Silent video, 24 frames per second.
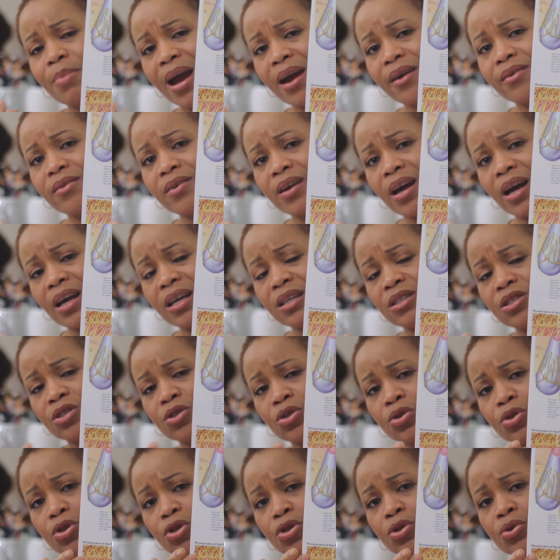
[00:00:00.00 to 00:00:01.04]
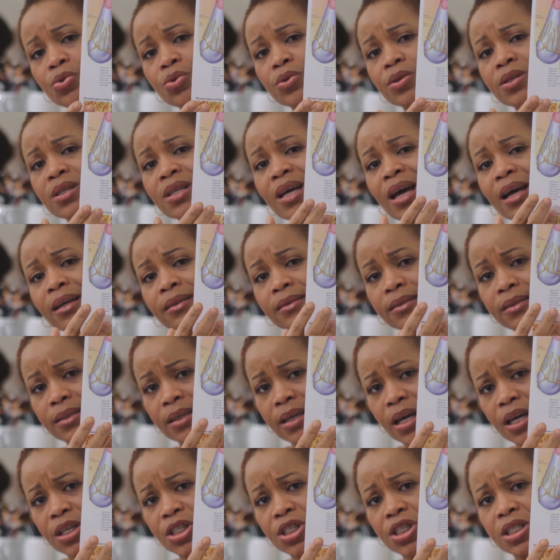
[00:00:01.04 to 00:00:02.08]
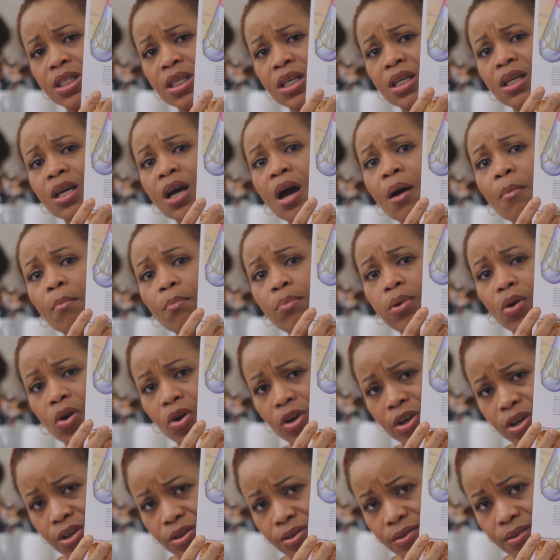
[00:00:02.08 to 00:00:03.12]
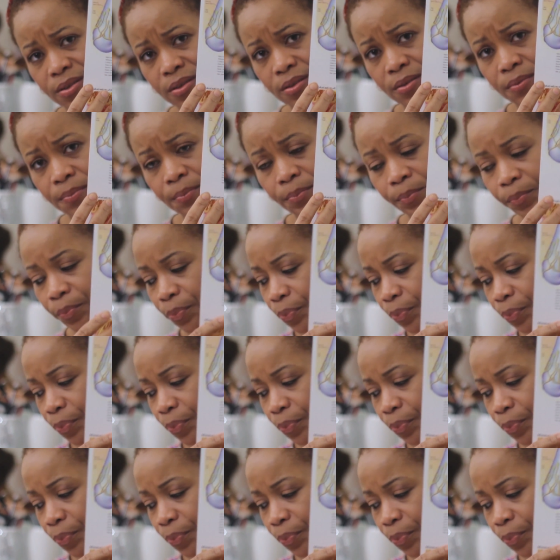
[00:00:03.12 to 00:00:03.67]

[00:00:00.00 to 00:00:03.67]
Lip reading: barrier is to use DHT blockers.